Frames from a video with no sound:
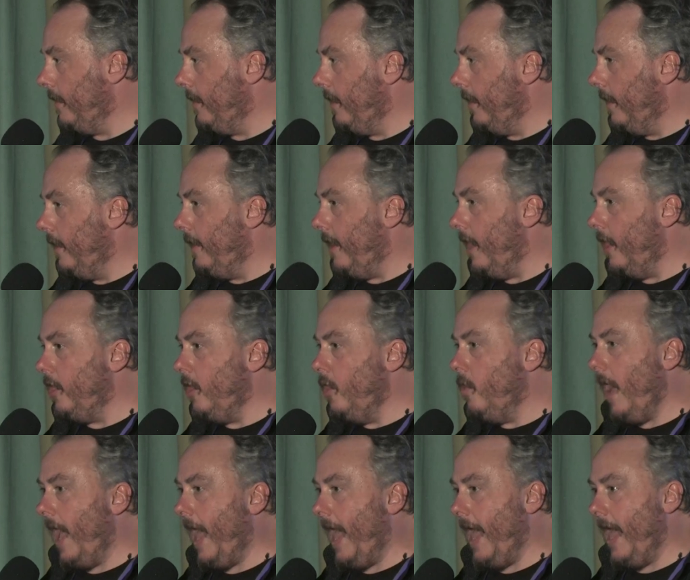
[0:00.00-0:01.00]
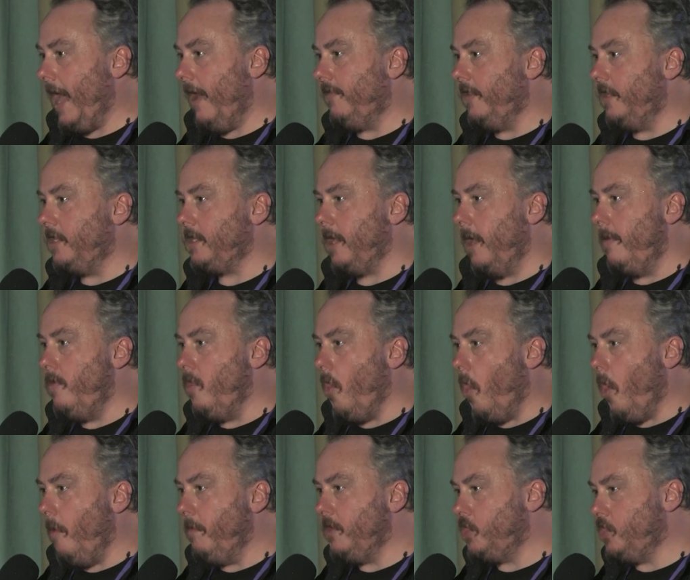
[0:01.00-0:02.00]
Now you have this
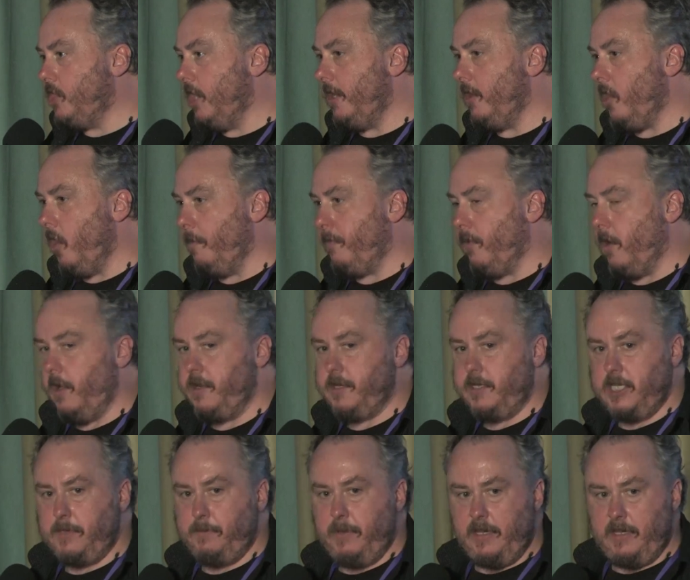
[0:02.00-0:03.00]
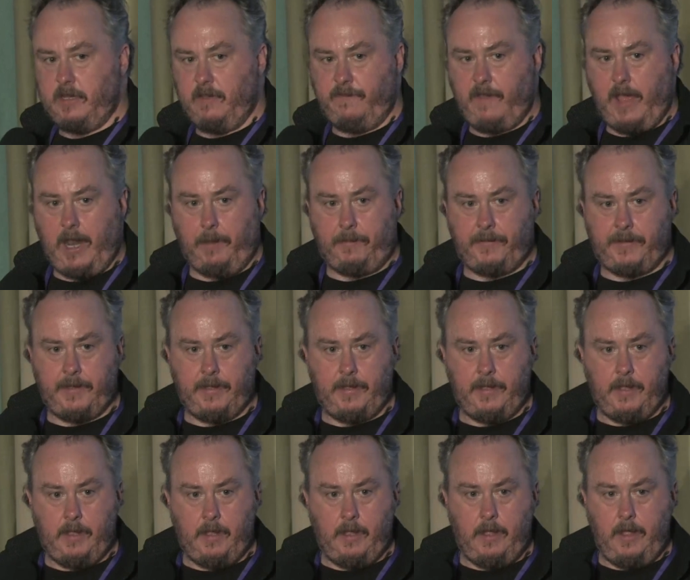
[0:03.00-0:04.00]
enormous genome project that's been developed,
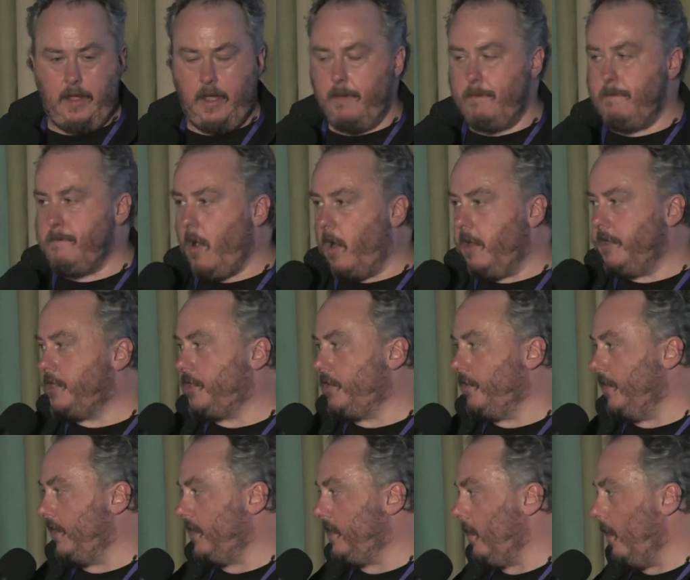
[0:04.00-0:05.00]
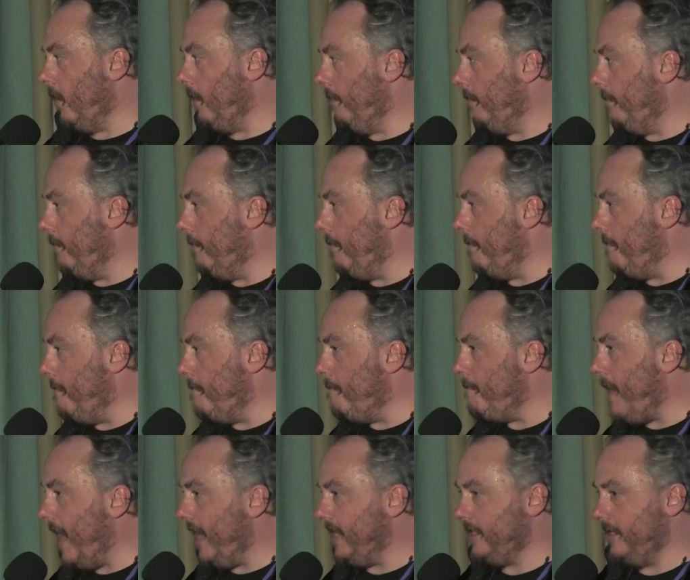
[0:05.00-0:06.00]
and monstrous,
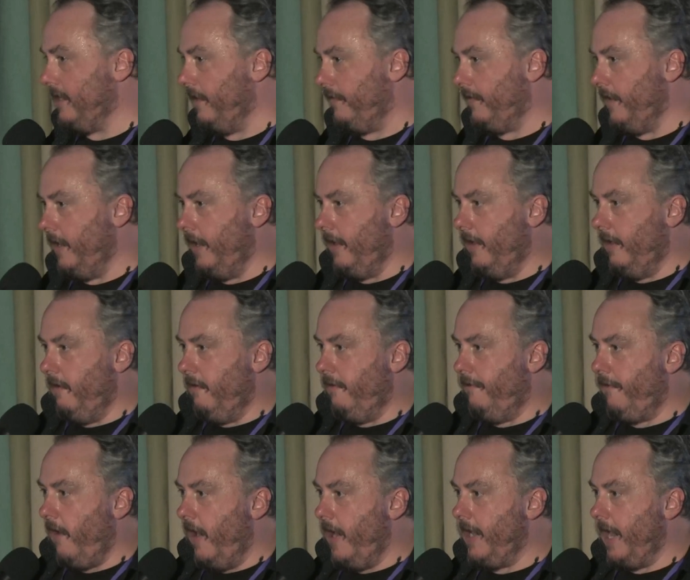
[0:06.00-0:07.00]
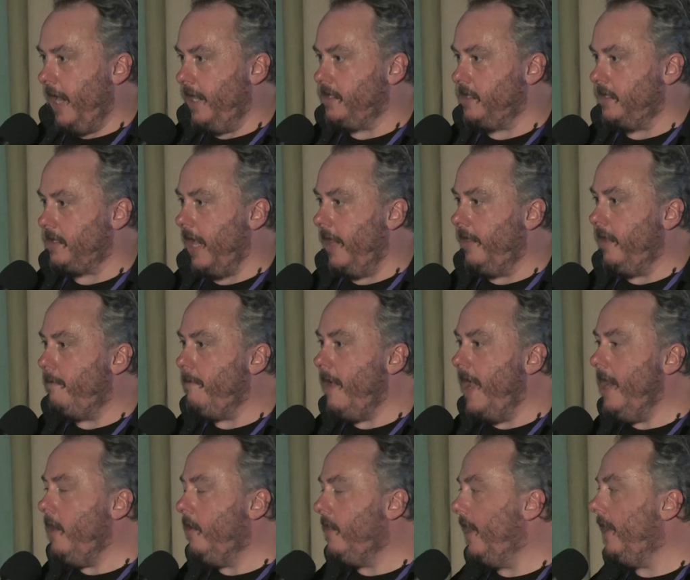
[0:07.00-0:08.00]
massive finances, and the main
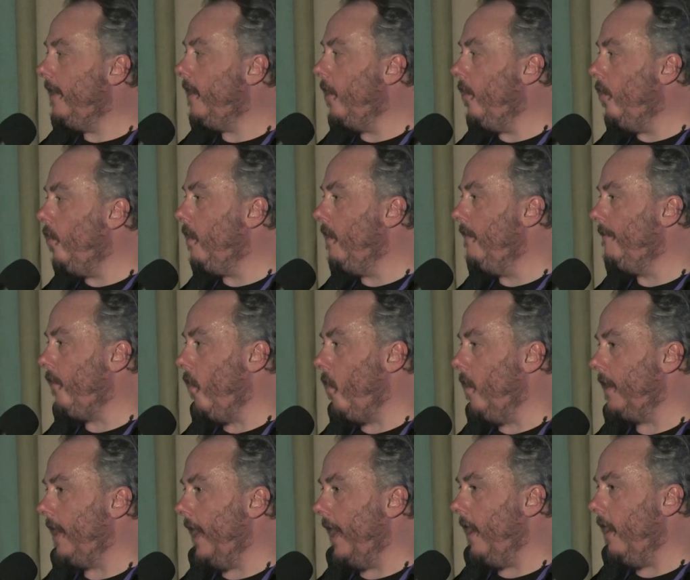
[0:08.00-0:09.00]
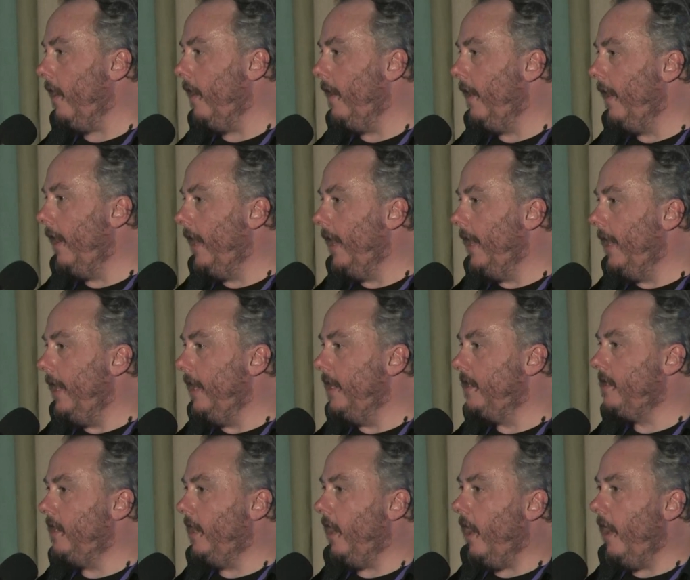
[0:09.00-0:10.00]
thing they're looking for there is
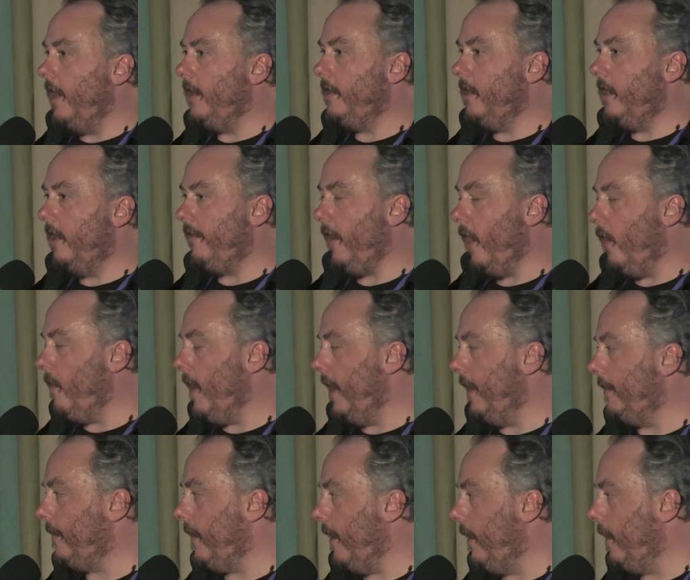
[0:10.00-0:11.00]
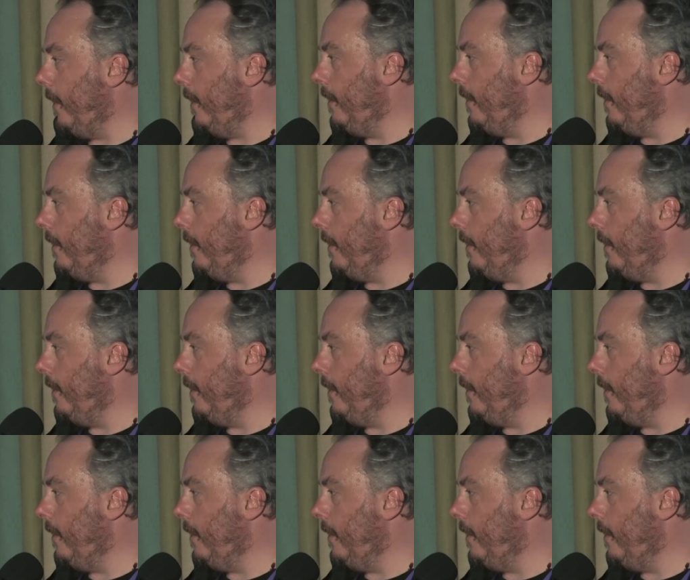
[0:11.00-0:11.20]
the idea of hereditary